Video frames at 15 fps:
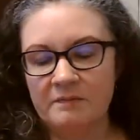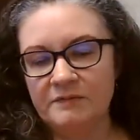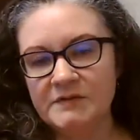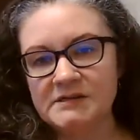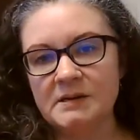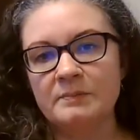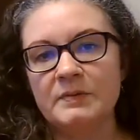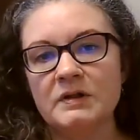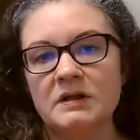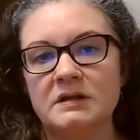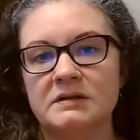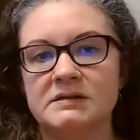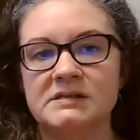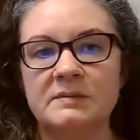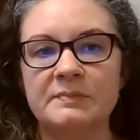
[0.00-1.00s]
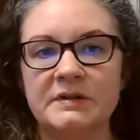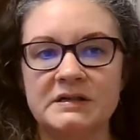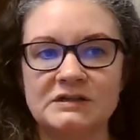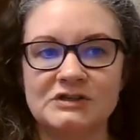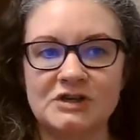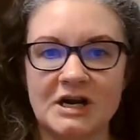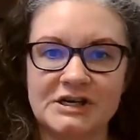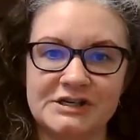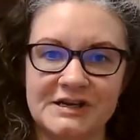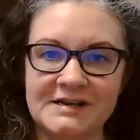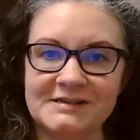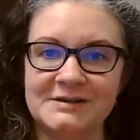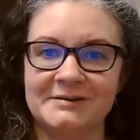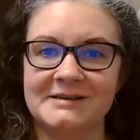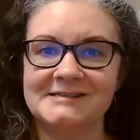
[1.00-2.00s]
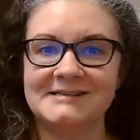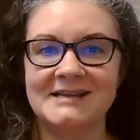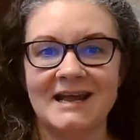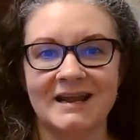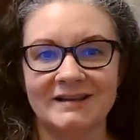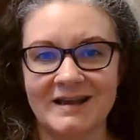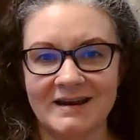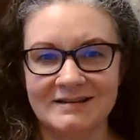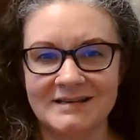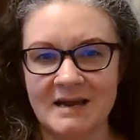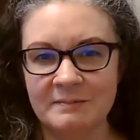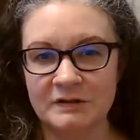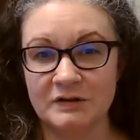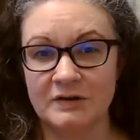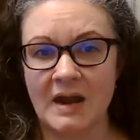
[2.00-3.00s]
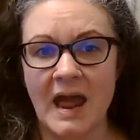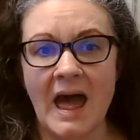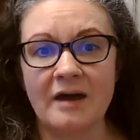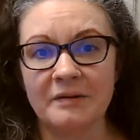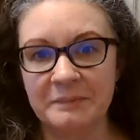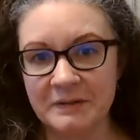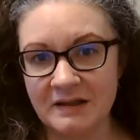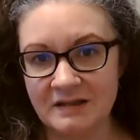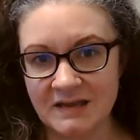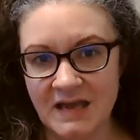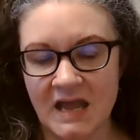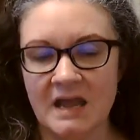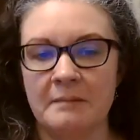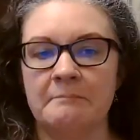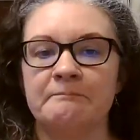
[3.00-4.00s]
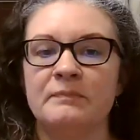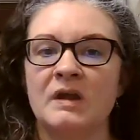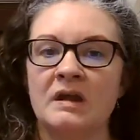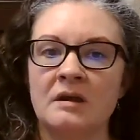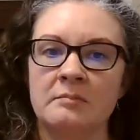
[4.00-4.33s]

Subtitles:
Simple instructions, so it doesn't take a lot of time to learn how to play the game.